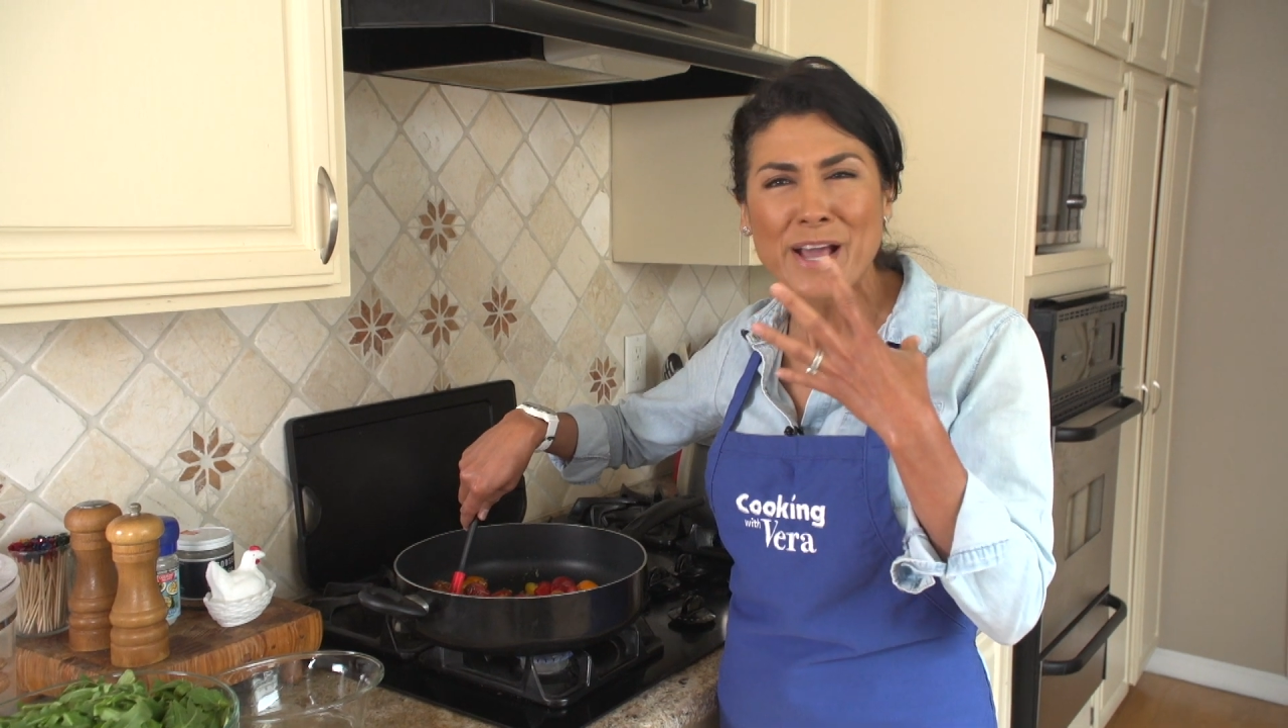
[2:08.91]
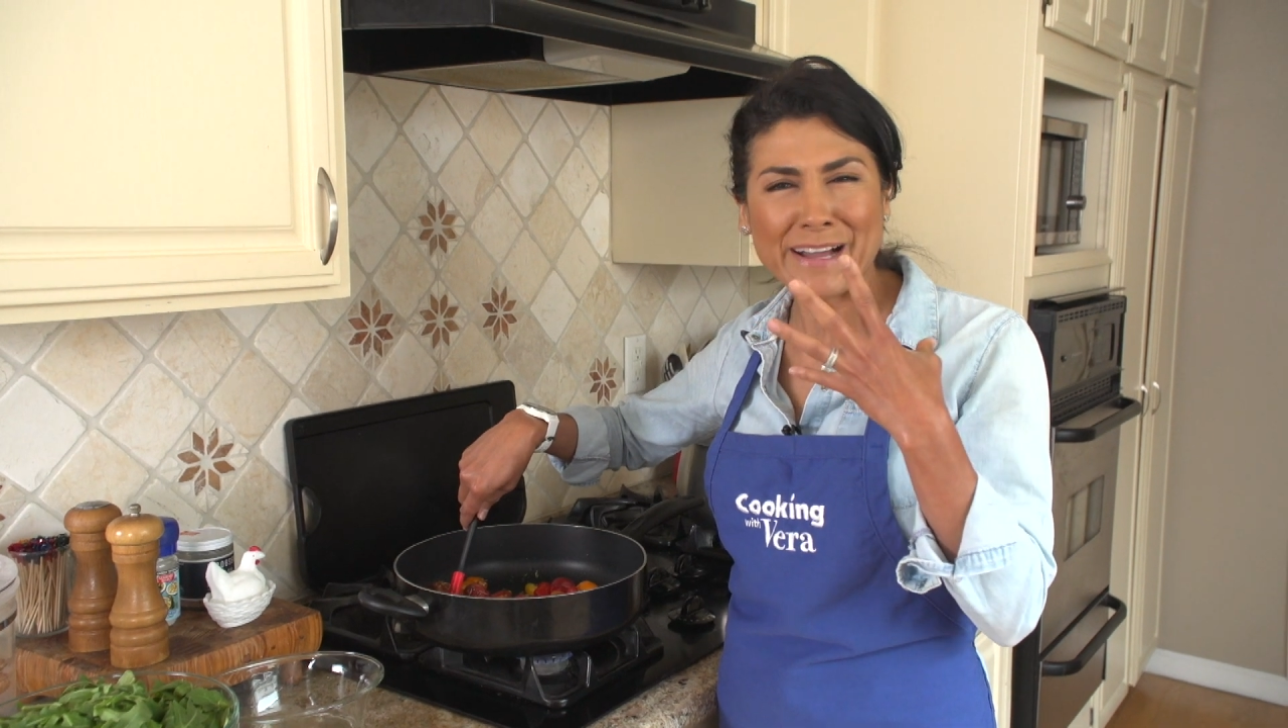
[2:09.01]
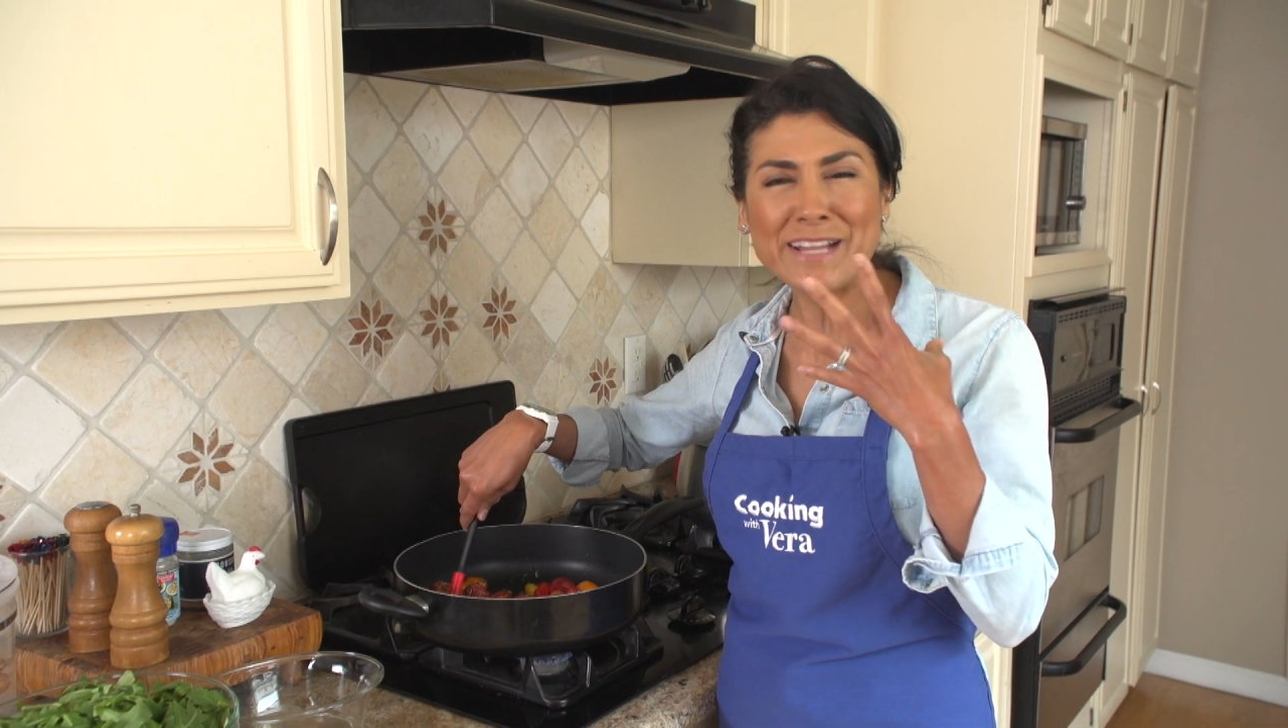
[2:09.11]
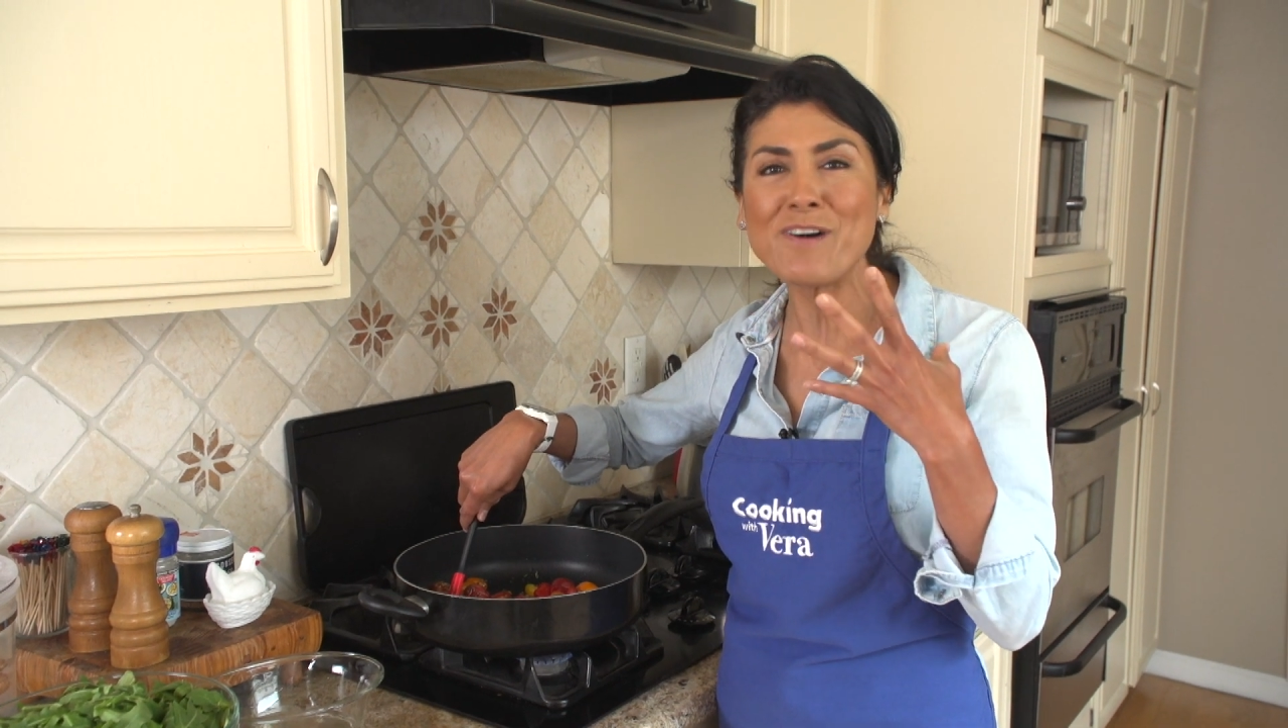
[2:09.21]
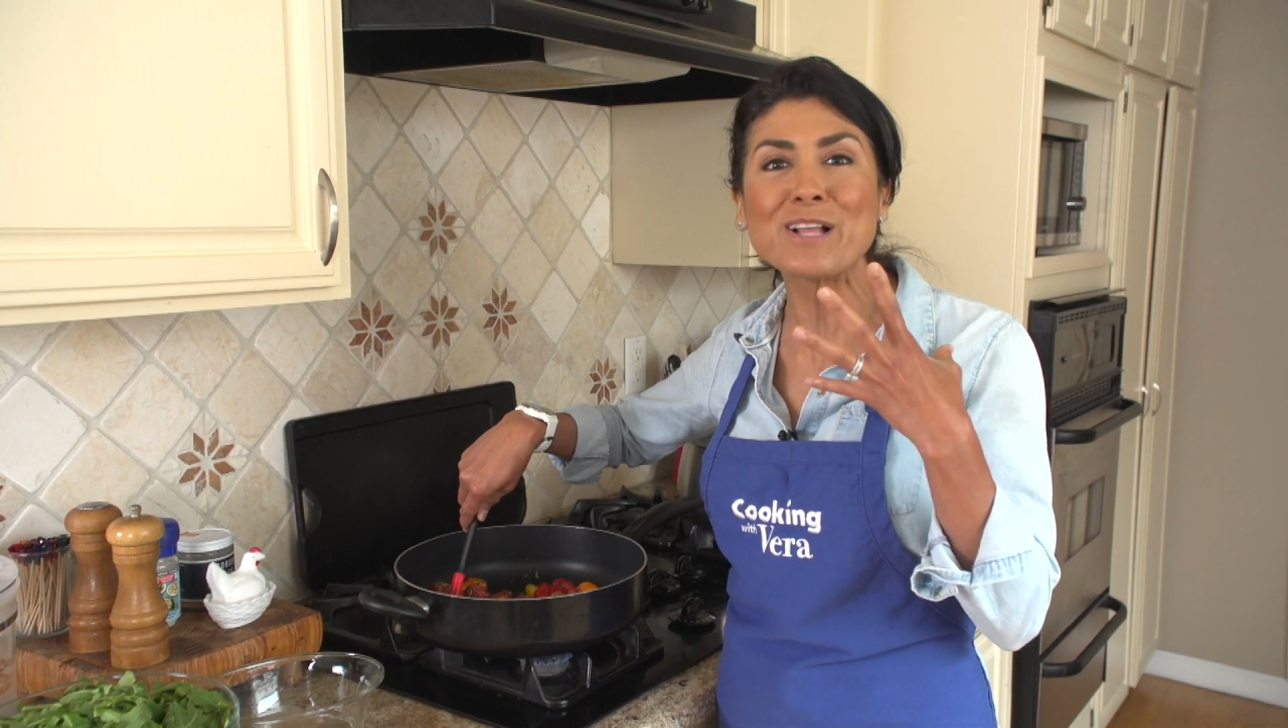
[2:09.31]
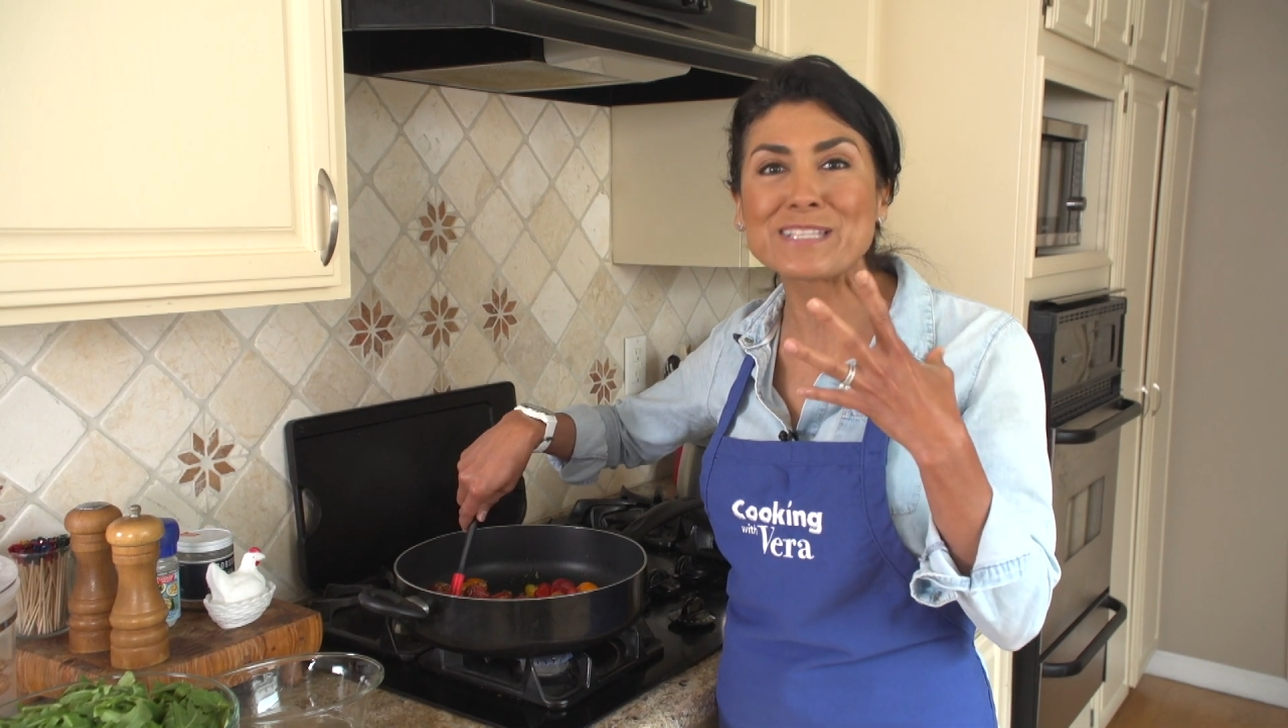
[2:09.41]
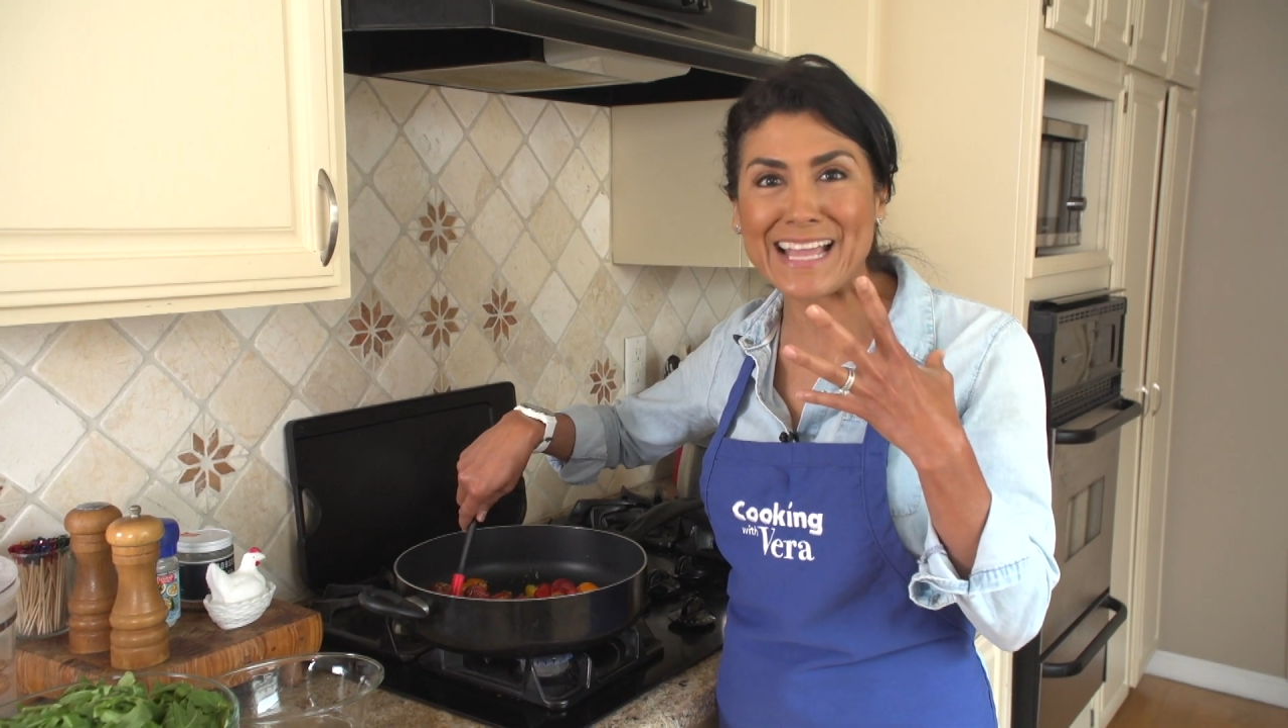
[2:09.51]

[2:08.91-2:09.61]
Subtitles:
kind of al